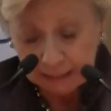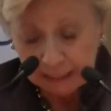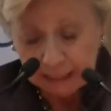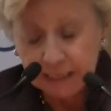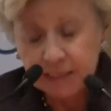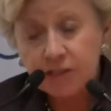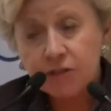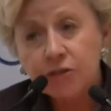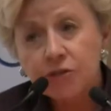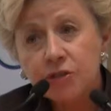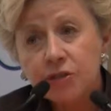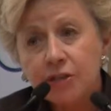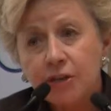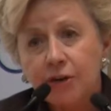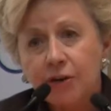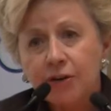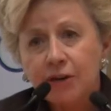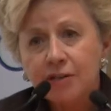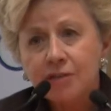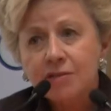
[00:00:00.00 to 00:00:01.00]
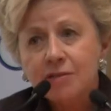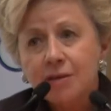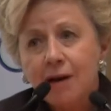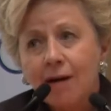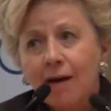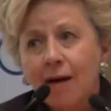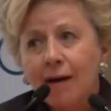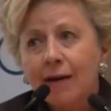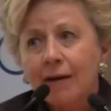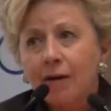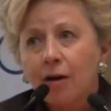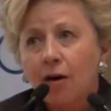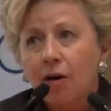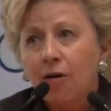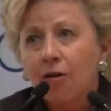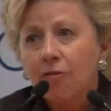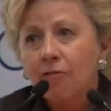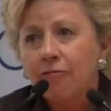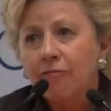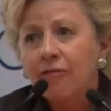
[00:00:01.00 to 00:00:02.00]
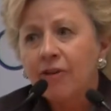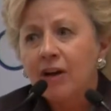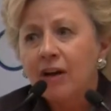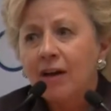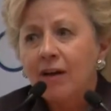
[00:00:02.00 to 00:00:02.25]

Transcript: is considered a sign of